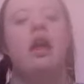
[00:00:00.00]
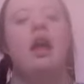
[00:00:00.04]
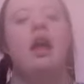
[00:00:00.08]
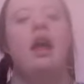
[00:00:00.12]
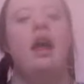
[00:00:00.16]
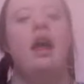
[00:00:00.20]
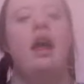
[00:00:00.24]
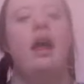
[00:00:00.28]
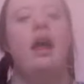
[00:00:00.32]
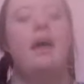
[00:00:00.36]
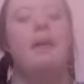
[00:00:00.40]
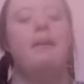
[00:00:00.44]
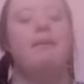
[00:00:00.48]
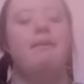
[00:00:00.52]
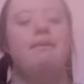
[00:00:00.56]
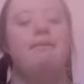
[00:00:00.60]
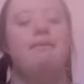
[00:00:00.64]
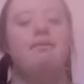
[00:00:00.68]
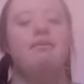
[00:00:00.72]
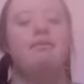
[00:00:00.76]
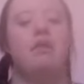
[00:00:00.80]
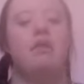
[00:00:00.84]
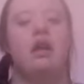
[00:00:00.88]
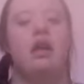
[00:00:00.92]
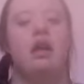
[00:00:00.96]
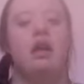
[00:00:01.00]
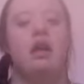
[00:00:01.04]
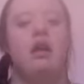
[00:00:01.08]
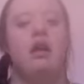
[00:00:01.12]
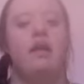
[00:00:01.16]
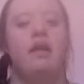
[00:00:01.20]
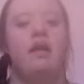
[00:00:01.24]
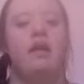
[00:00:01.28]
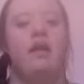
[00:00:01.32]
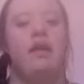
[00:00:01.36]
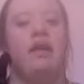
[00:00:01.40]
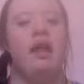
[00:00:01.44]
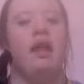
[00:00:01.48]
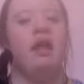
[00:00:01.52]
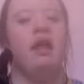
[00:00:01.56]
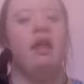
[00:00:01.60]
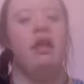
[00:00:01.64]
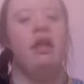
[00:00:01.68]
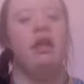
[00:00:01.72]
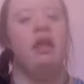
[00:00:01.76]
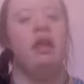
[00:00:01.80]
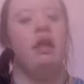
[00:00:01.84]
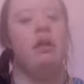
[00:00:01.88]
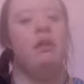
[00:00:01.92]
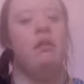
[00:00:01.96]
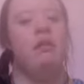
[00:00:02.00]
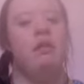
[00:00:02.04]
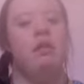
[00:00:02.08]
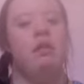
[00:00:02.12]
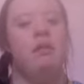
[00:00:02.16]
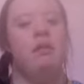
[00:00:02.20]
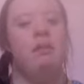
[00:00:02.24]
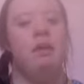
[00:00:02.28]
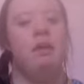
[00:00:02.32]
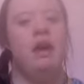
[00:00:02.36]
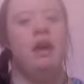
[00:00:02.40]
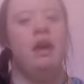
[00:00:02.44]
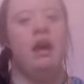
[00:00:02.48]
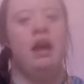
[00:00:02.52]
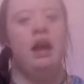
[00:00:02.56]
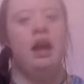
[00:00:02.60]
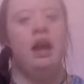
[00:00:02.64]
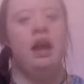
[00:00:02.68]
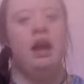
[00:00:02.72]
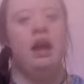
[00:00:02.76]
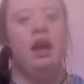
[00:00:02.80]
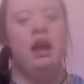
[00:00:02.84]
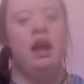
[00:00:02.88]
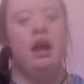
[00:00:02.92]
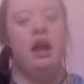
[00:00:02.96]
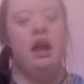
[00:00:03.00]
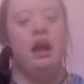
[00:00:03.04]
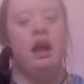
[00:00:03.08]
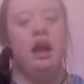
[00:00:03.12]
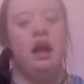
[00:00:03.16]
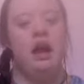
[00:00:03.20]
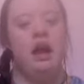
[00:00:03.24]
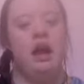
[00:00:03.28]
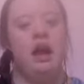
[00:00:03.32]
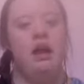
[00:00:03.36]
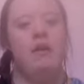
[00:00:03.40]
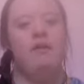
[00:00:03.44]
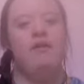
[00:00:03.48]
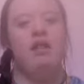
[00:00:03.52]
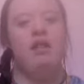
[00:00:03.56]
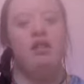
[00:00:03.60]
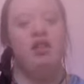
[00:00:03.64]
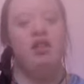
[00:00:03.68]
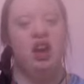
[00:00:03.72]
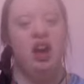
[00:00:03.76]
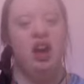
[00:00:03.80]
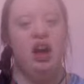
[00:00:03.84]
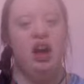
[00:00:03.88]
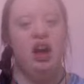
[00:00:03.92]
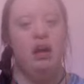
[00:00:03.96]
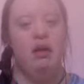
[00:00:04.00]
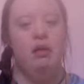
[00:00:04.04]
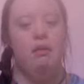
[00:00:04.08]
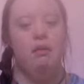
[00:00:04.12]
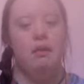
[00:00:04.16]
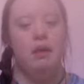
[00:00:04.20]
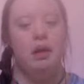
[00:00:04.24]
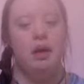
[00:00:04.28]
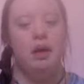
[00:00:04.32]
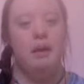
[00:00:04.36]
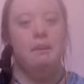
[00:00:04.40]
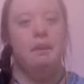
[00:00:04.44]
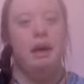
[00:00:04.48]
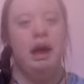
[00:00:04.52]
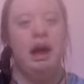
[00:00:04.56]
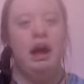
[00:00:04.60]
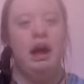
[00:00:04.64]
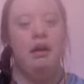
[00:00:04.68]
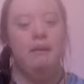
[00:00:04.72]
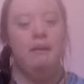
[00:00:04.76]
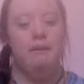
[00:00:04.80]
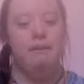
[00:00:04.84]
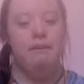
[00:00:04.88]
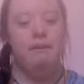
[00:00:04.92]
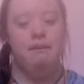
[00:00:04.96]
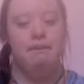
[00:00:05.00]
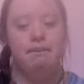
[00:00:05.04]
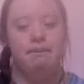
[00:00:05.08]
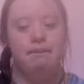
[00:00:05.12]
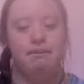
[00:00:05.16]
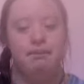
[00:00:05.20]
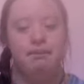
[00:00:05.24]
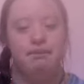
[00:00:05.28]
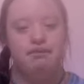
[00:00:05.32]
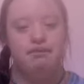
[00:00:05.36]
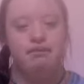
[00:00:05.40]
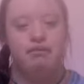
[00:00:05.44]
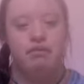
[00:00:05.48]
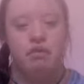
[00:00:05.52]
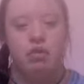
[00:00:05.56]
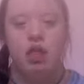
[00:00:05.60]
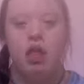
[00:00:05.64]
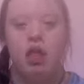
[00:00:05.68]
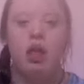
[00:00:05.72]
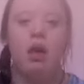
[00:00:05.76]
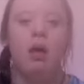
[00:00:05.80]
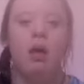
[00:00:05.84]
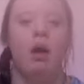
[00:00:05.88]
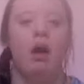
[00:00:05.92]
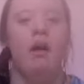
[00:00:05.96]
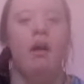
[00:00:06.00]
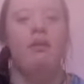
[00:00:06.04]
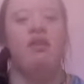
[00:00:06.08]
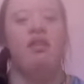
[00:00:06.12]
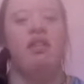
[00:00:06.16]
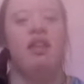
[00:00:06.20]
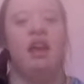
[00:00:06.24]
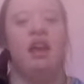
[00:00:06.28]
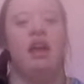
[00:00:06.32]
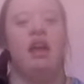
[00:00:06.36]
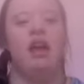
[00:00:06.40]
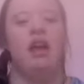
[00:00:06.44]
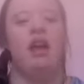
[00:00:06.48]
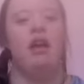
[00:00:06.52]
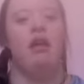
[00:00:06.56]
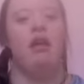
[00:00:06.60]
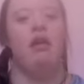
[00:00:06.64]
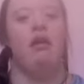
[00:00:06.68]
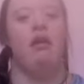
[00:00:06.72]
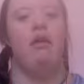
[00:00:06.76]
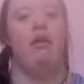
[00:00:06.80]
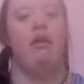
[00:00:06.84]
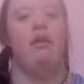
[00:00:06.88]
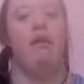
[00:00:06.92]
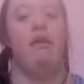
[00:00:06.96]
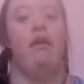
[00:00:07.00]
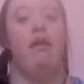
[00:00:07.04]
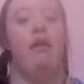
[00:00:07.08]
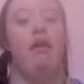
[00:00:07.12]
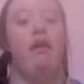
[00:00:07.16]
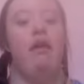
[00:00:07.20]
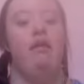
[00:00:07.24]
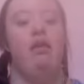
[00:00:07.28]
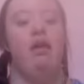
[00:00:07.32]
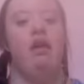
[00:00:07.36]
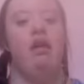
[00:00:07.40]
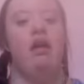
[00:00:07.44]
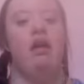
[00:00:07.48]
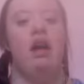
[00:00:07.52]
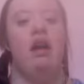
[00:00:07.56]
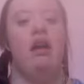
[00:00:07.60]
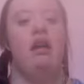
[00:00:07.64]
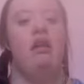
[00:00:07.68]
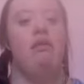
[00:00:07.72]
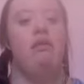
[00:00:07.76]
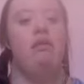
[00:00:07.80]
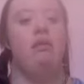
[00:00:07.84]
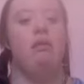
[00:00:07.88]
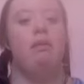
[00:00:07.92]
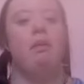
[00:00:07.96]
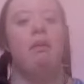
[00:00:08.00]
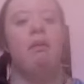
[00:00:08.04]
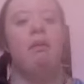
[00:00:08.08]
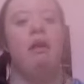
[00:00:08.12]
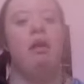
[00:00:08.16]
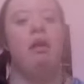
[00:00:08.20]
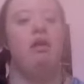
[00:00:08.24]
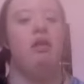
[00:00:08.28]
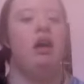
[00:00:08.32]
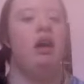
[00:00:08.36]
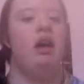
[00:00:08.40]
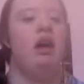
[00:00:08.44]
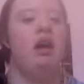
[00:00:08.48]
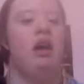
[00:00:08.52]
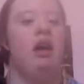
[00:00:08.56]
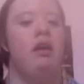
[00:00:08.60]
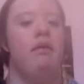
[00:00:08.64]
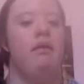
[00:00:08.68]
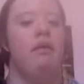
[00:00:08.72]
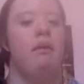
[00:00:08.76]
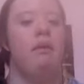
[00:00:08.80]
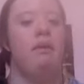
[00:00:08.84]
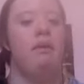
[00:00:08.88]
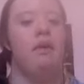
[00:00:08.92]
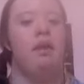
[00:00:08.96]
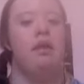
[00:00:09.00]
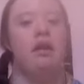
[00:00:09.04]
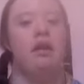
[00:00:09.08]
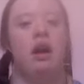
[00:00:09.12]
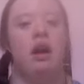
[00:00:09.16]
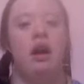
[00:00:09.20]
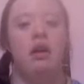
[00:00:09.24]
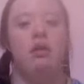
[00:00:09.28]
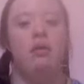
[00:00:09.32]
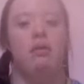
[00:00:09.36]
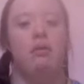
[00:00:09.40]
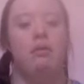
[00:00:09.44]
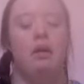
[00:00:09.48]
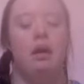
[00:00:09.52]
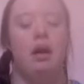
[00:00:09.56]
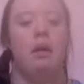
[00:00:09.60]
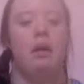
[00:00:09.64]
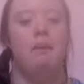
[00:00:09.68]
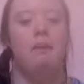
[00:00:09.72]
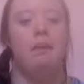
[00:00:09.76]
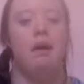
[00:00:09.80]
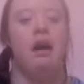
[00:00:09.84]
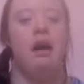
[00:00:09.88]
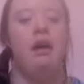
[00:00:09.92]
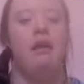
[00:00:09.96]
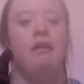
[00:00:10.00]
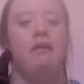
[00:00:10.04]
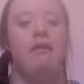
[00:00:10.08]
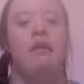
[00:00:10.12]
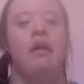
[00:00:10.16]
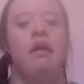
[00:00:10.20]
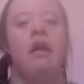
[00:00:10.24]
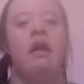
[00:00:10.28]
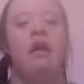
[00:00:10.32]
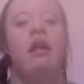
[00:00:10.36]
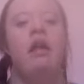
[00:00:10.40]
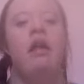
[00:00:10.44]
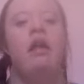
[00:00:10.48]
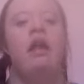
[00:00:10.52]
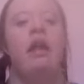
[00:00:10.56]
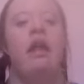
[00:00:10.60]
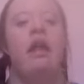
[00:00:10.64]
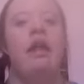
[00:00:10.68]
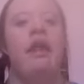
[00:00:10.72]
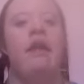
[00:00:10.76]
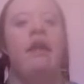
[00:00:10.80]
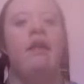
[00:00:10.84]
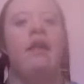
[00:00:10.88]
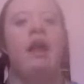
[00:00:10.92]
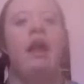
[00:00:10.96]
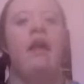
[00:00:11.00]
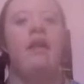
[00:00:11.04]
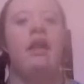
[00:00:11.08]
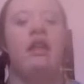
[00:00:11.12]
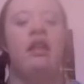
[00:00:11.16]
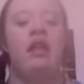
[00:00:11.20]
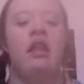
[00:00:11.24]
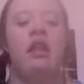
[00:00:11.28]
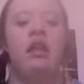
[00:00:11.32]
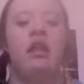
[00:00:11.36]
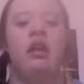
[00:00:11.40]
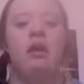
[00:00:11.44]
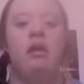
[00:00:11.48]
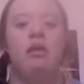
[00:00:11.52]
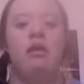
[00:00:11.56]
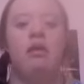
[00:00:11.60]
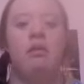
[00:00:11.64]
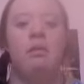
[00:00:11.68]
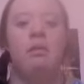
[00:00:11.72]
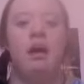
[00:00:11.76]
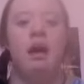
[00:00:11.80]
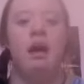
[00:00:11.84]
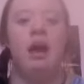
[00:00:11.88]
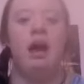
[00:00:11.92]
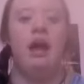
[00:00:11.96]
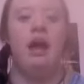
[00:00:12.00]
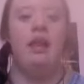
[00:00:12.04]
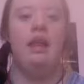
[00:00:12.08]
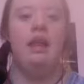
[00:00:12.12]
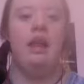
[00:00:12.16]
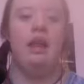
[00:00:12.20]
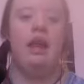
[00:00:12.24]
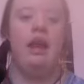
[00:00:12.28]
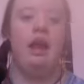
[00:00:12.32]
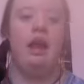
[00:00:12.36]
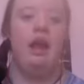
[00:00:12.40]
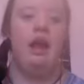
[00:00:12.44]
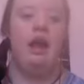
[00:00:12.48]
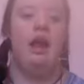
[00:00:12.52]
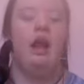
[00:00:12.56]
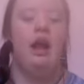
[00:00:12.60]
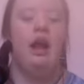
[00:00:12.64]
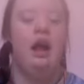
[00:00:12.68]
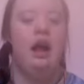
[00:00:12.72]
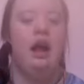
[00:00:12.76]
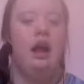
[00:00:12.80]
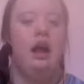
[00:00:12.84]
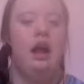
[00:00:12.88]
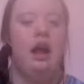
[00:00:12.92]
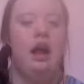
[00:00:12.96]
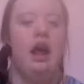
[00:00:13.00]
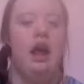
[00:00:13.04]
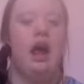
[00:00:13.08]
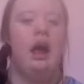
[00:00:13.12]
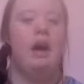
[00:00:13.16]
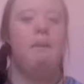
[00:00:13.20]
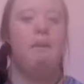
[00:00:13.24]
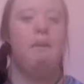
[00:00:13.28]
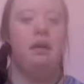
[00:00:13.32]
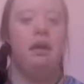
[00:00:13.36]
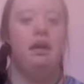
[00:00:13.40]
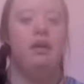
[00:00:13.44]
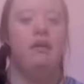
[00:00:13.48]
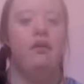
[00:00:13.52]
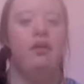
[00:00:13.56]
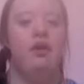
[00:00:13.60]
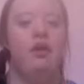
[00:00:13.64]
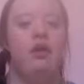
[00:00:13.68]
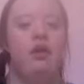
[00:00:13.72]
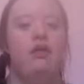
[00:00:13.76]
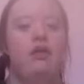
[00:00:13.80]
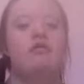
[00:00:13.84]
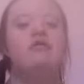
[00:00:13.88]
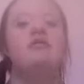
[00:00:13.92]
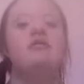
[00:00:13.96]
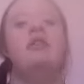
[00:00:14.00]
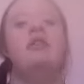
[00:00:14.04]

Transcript: This is going to be a video about, obviously, if you guys will probably know from the title above, that this is going to be a meaningful